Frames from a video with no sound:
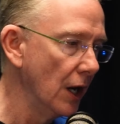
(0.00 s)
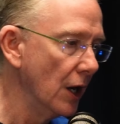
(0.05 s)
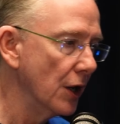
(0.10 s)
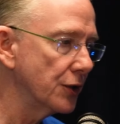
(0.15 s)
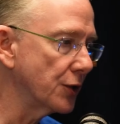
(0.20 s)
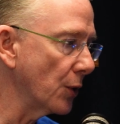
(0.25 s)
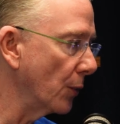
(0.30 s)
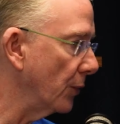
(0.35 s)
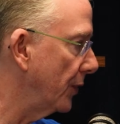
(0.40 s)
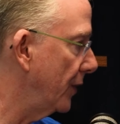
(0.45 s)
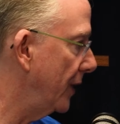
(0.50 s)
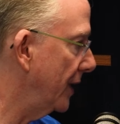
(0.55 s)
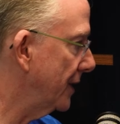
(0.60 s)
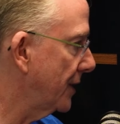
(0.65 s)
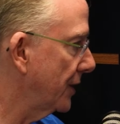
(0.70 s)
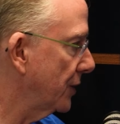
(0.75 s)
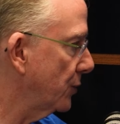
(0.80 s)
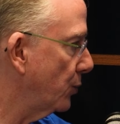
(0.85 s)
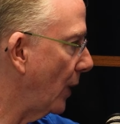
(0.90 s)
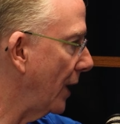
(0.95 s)
So this
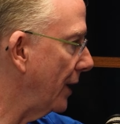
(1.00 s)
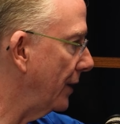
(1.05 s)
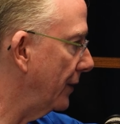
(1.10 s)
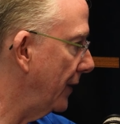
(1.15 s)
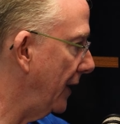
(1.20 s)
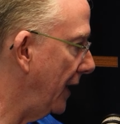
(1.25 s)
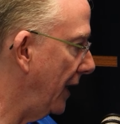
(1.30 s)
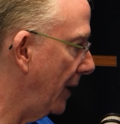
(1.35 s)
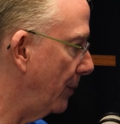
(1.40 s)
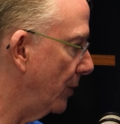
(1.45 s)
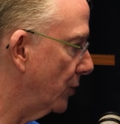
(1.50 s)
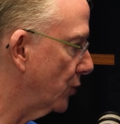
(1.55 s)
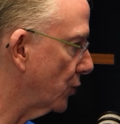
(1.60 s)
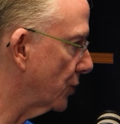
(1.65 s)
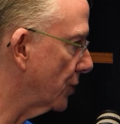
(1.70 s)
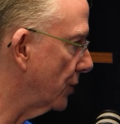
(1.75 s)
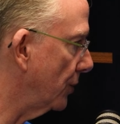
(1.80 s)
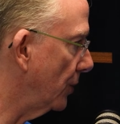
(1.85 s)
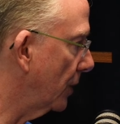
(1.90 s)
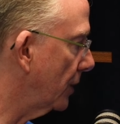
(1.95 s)
is what the
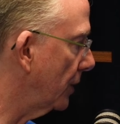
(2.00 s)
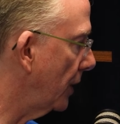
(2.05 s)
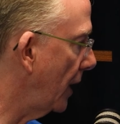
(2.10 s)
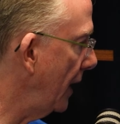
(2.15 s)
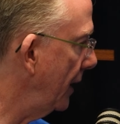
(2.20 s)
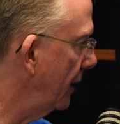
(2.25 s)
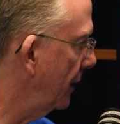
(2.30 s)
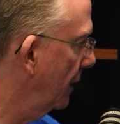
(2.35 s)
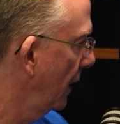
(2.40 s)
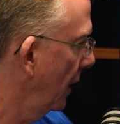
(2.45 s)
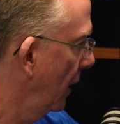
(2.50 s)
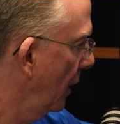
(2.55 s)
images look like.